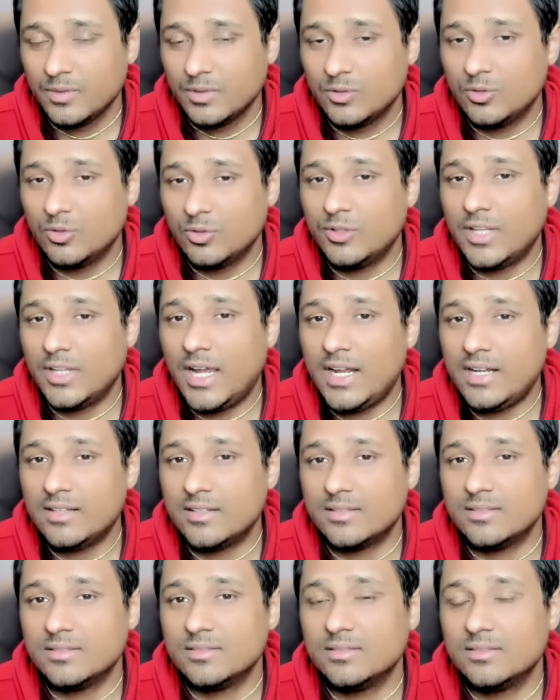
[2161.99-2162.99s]
So that
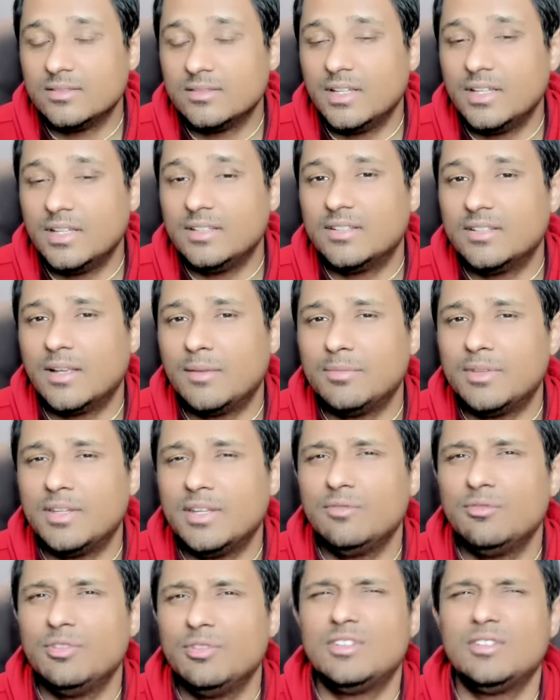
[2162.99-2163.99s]
is
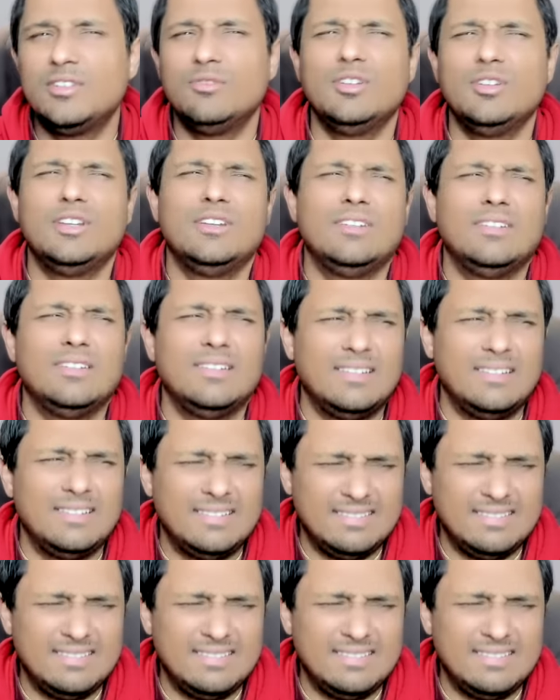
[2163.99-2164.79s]
something which you will